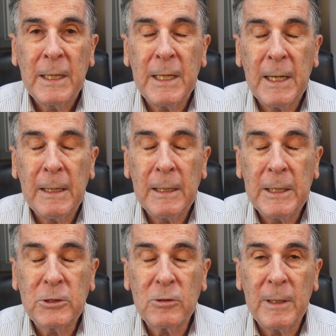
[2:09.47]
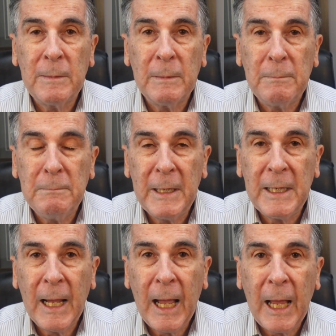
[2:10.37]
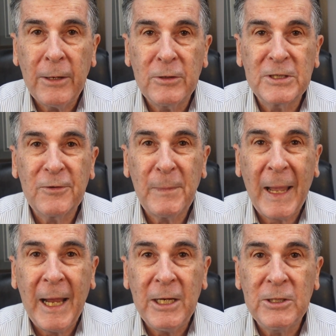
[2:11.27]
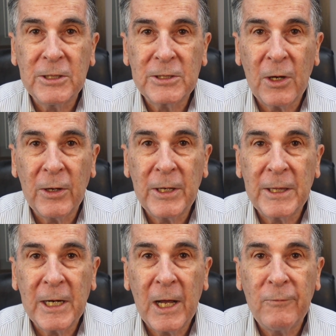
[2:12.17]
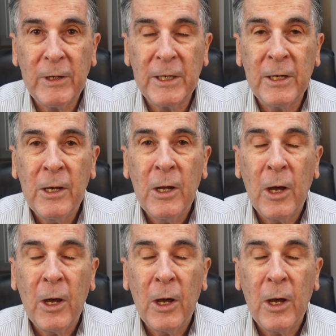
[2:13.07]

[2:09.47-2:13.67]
There are literally many hundreds of pages on it that I've written